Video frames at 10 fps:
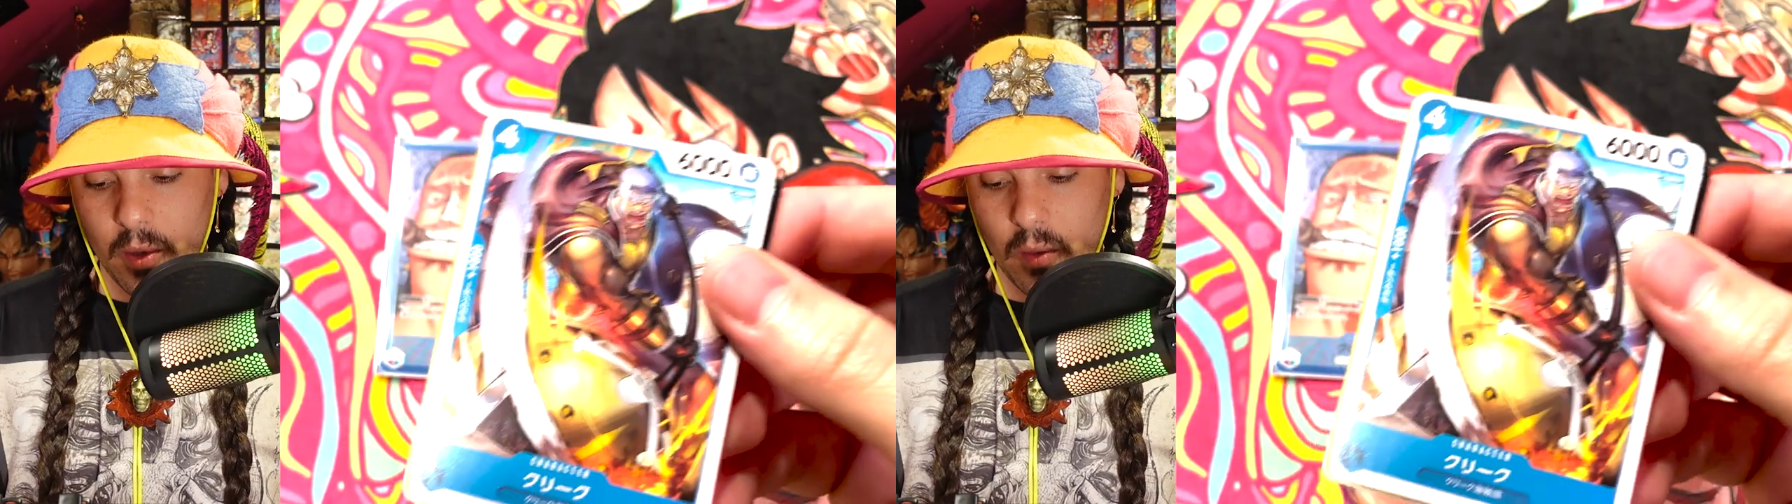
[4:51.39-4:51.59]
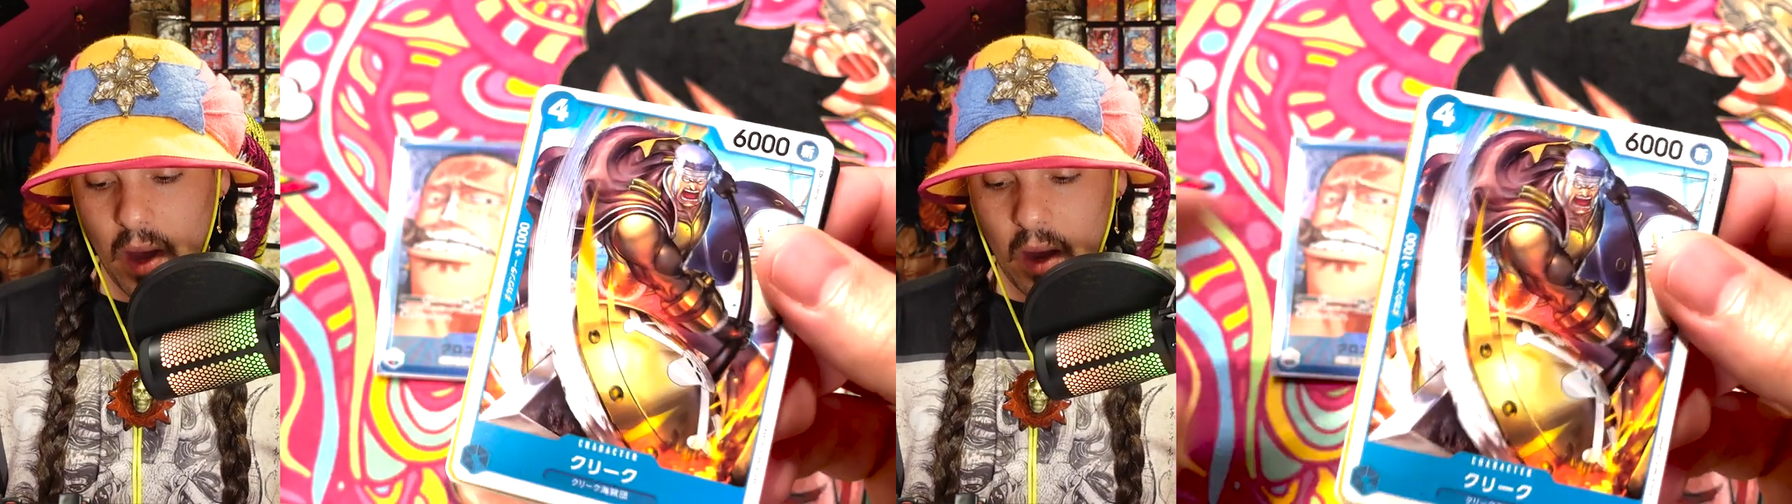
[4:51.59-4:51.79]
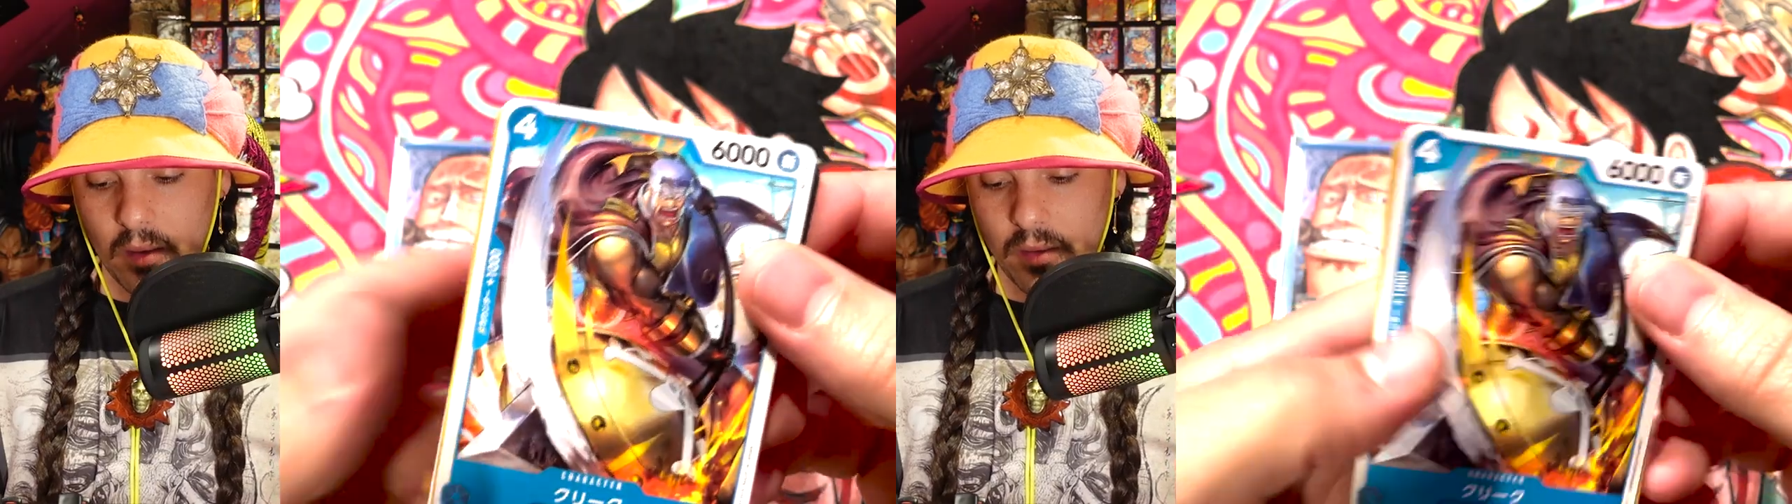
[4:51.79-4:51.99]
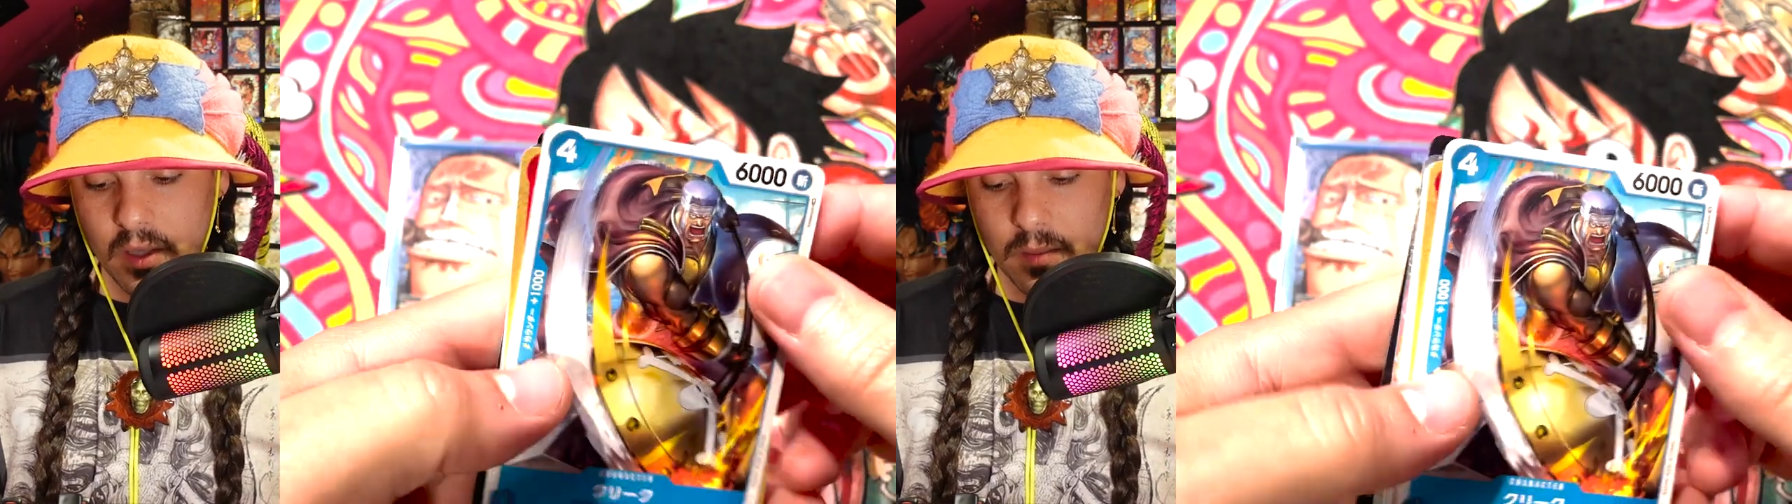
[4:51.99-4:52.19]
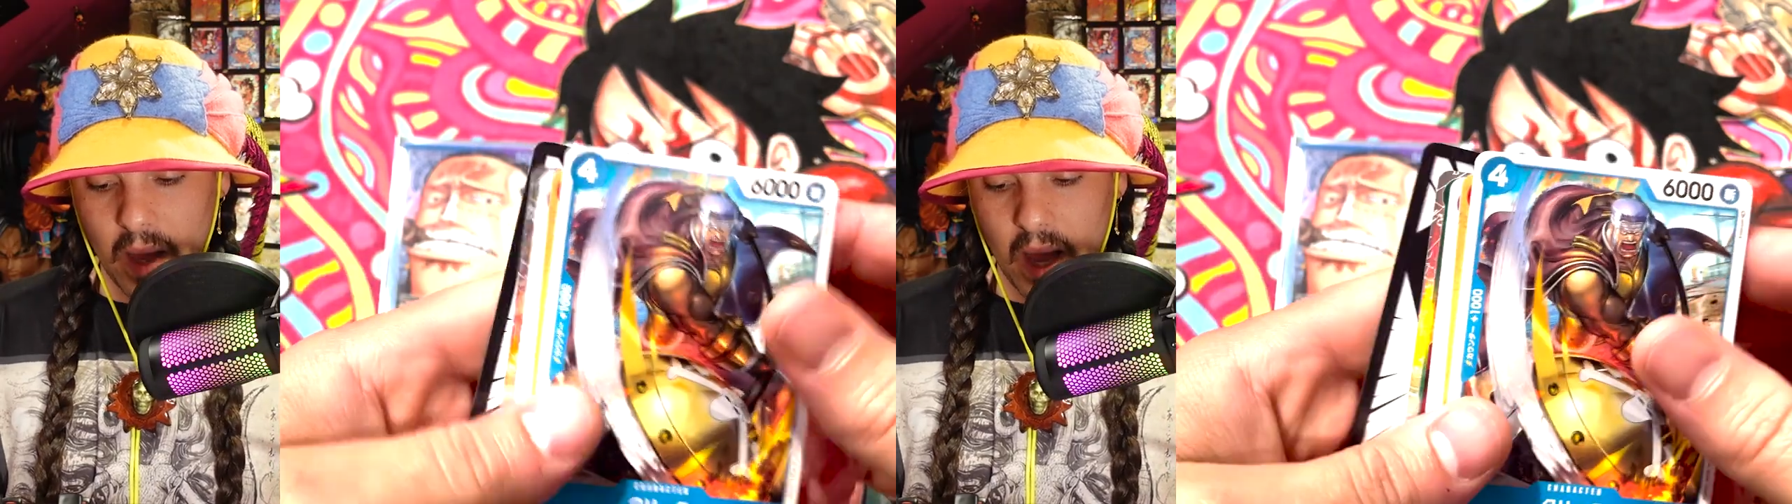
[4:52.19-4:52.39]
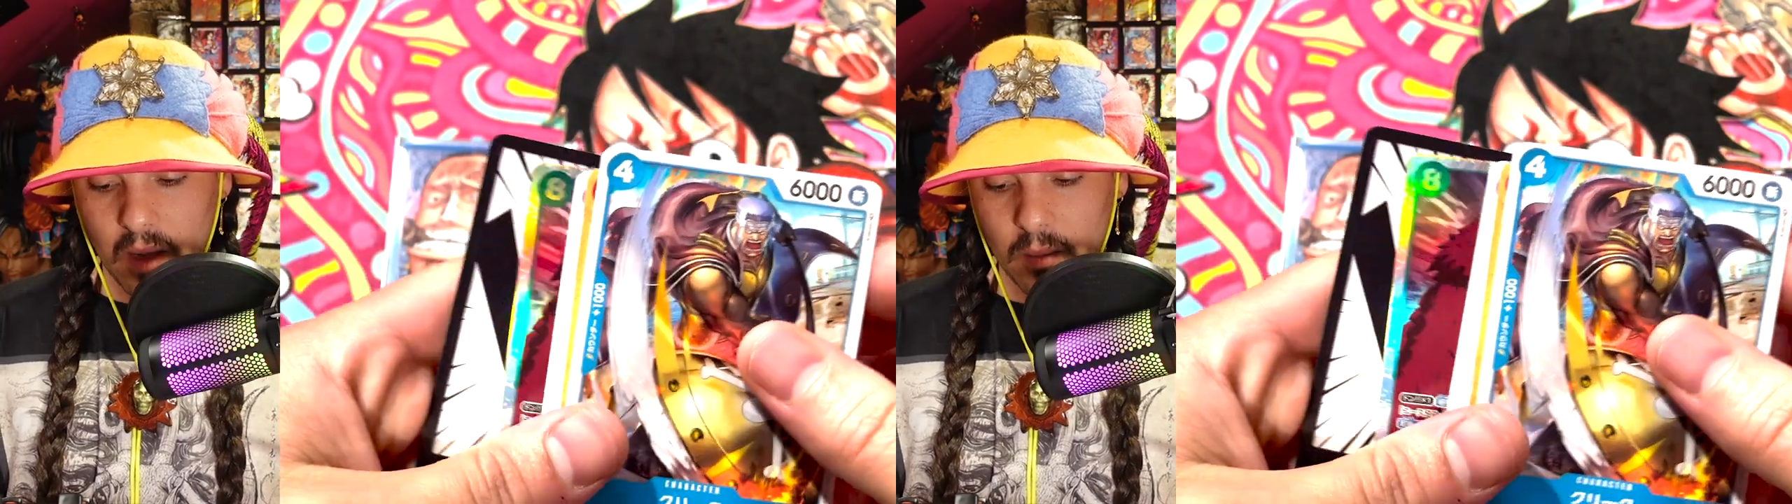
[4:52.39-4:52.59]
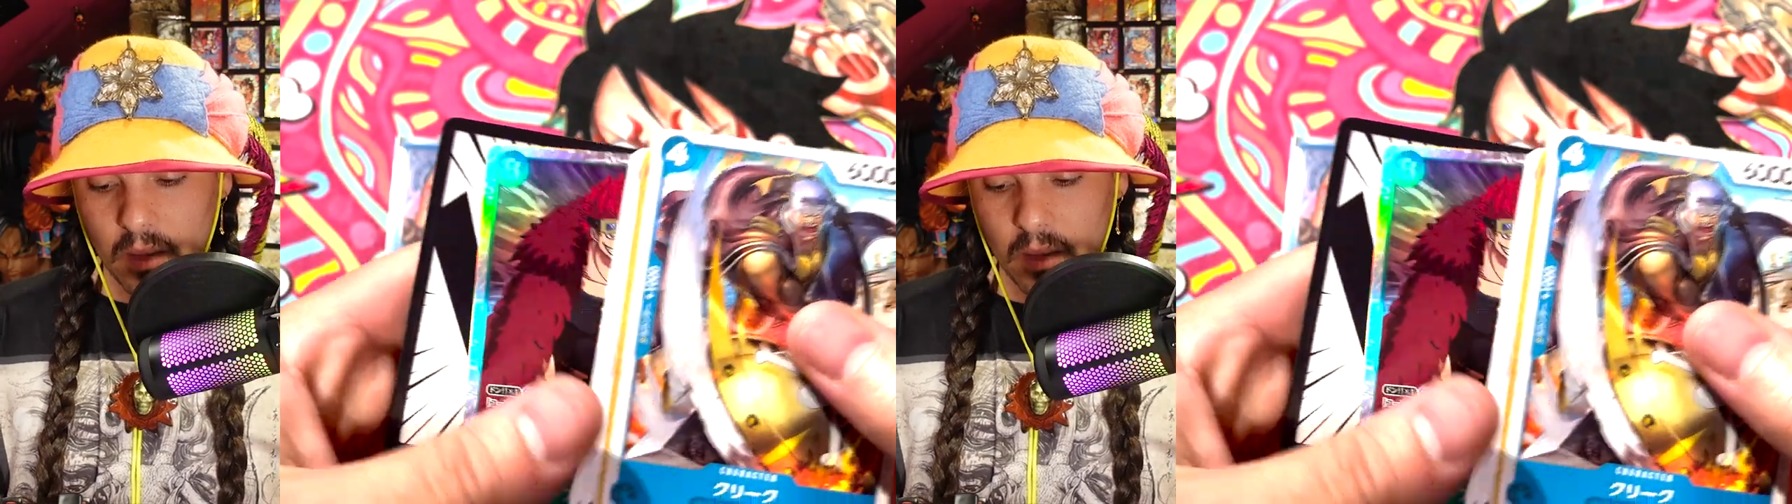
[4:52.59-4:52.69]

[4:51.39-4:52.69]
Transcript: you out of this pack,